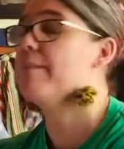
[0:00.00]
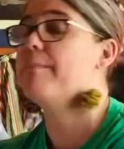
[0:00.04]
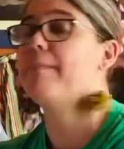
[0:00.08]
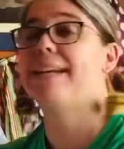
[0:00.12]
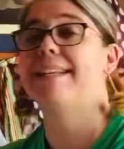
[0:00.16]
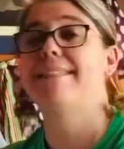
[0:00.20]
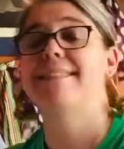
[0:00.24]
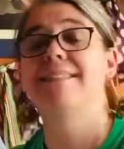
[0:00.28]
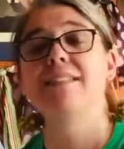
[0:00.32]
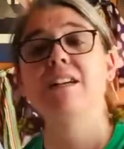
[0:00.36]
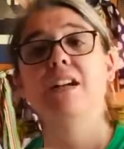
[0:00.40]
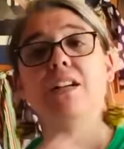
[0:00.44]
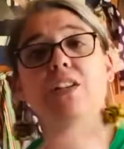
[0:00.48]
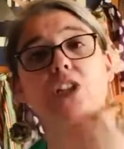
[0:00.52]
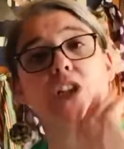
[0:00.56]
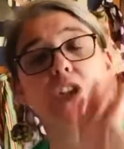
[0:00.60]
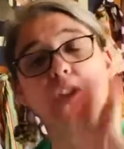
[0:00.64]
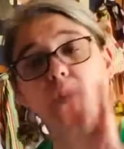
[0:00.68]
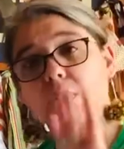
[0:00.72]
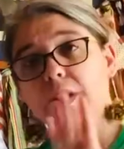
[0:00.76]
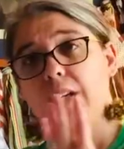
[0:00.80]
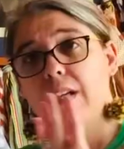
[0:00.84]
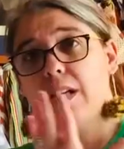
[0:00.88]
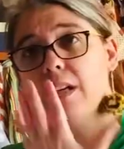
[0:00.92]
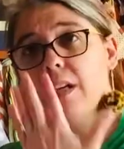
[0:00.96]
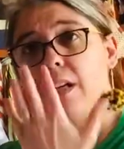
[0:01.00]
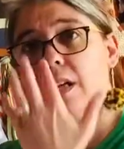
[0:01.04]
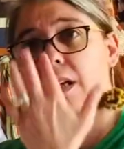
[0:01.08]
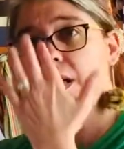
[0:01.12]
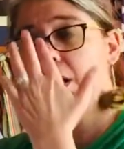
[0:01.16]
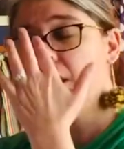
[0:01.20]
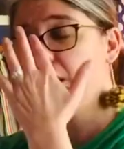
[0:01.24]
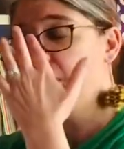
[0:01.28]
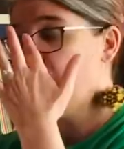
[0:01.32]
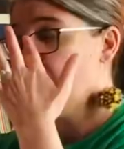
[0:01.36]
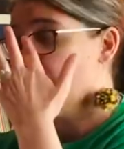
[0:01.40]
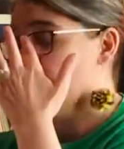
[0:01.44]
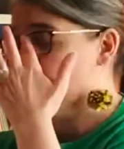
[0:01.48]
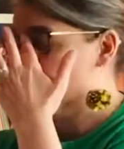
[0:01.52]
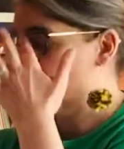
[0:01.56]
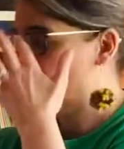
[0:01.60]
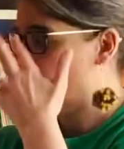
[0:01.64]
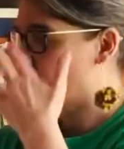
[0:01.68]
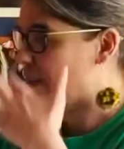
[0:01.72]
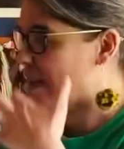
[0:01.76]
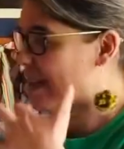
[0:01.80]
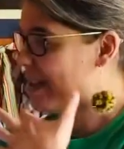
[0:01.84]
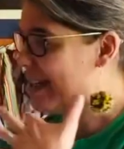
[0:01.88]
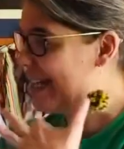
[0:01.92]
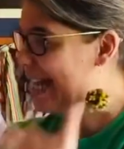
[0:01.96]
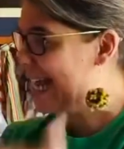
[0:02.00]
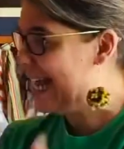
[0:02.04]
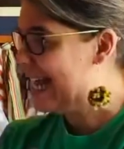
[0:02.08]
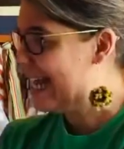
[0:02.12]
son Luca told me that I